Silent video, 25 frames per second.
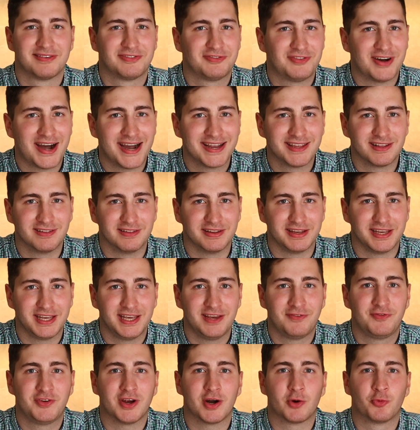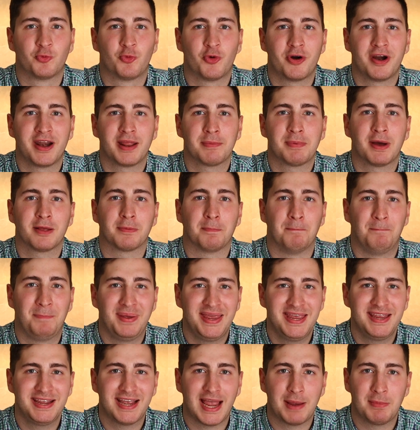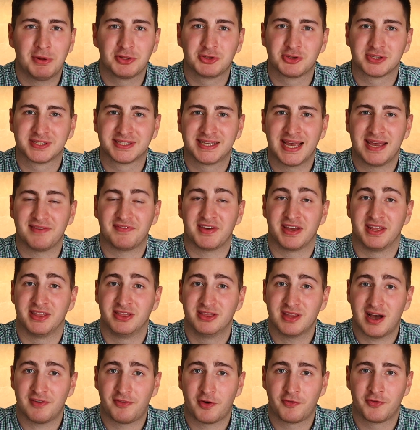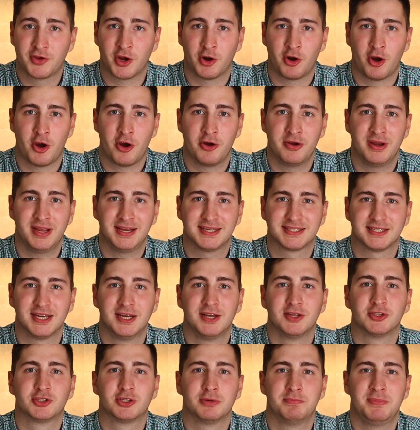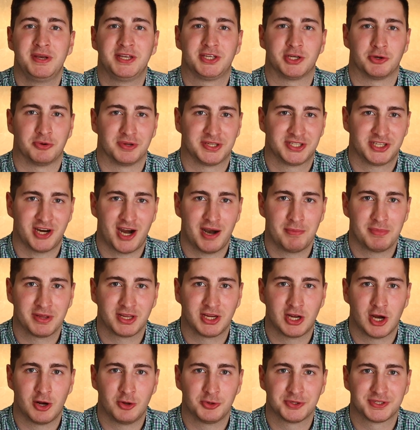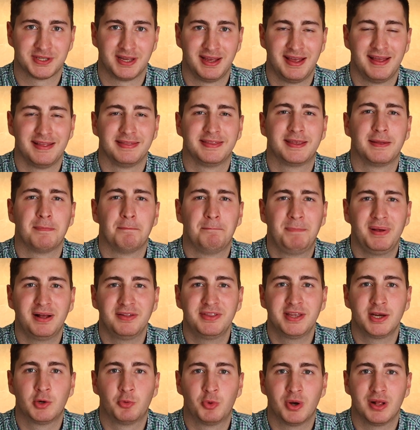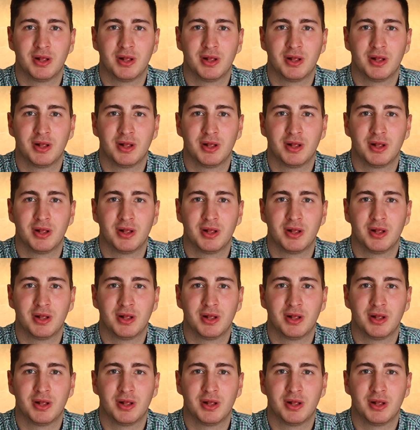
Finally, if you are worried about being able to save enough of your earnings to meet your retirement goals, then building